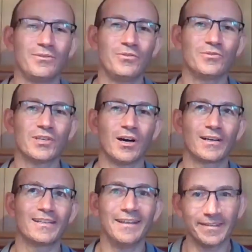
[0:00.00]
use a
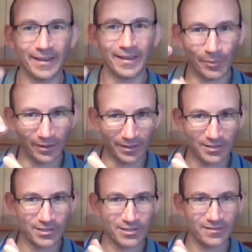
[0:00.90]
clear nail
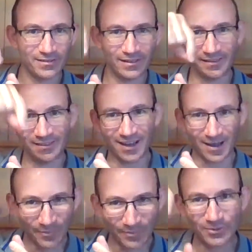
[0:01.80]
polish on
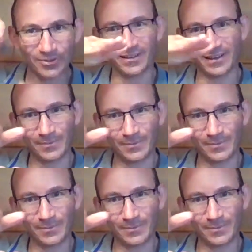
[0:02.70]
top to kind of like